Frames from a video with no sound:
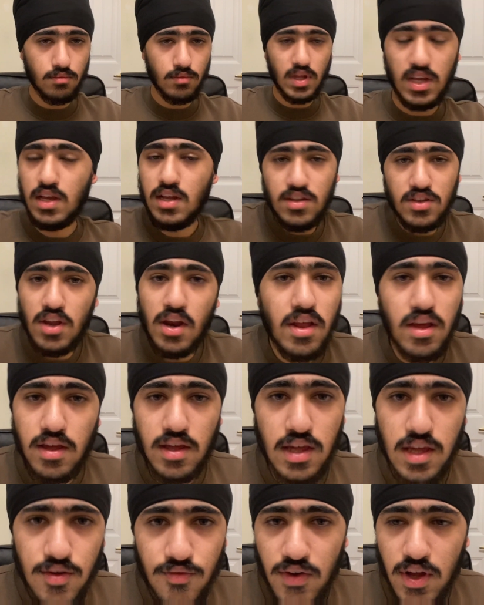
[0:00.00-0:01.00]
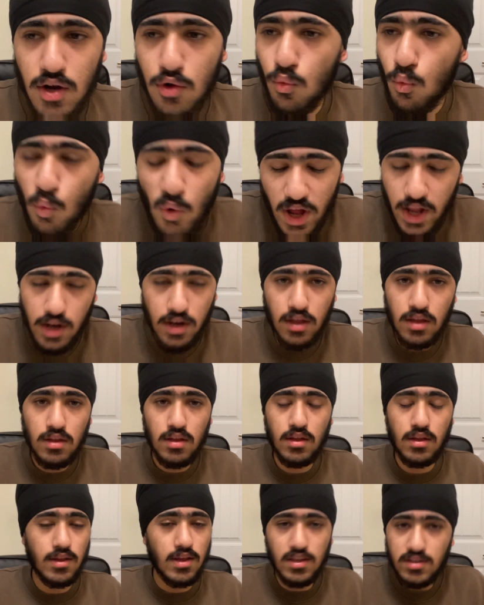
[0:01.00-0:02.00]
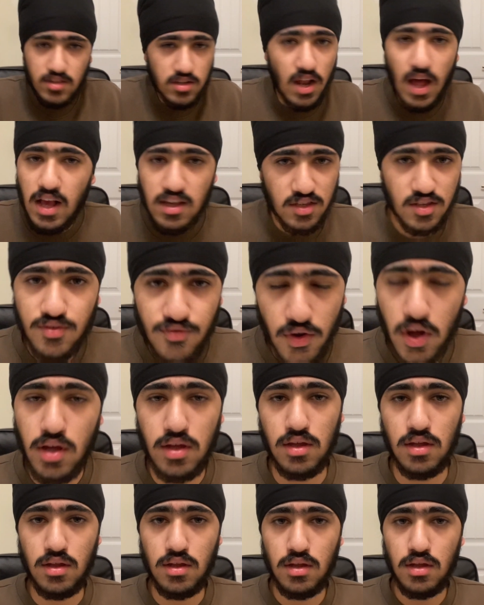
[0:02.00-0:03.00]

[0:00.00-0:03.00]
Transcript: He didn't even win his last fight.